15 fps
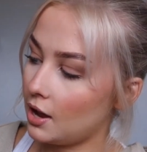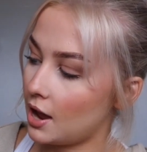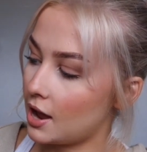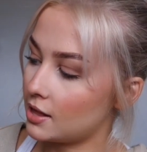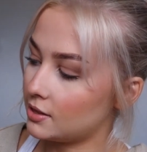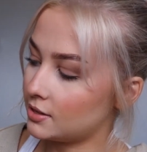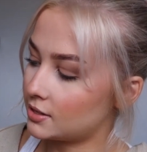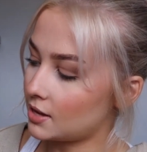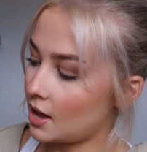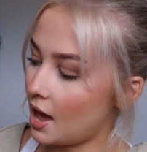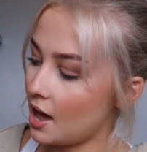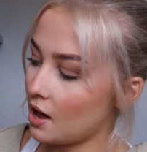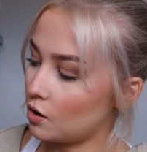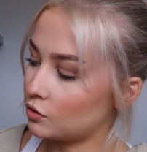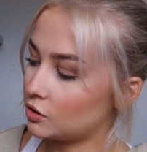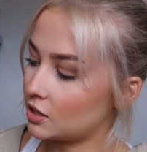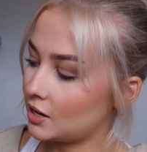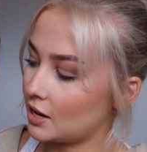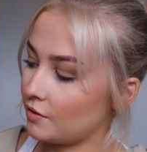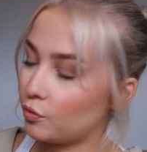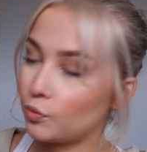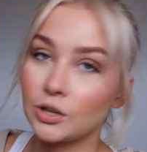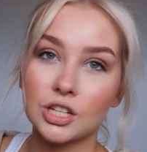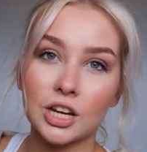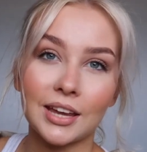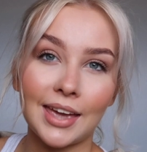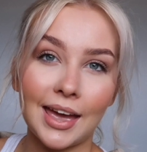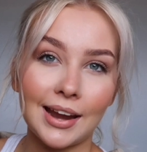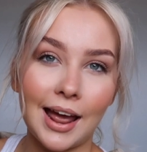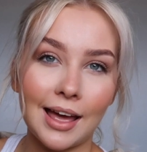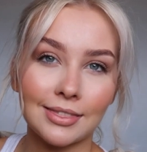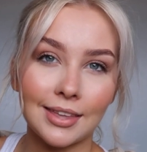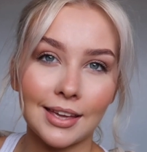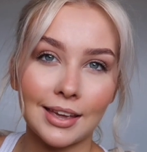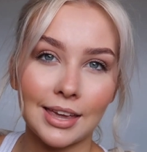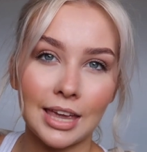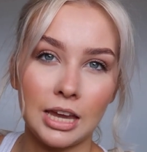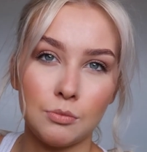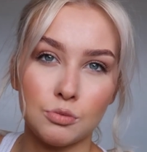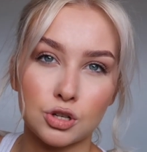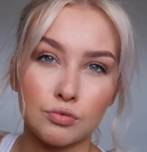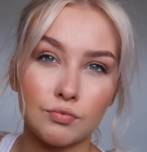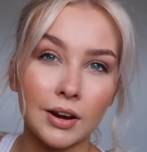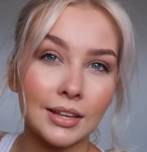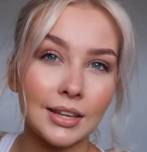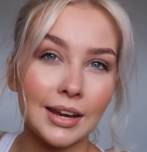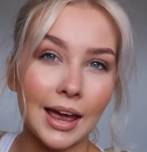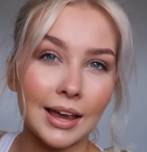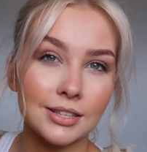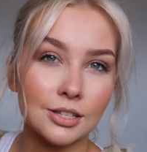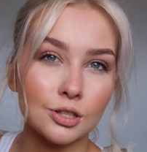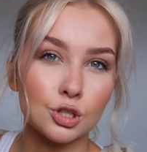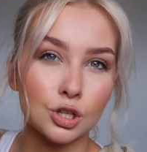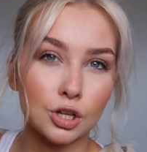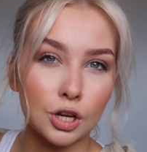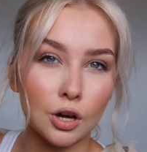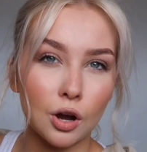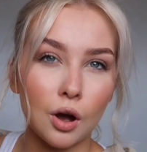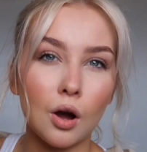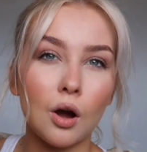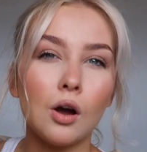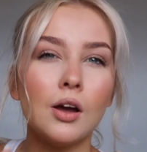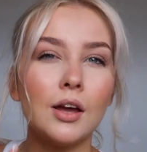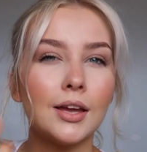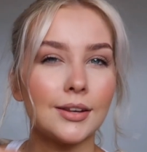inset underneath which again I think keeps you really nice and secure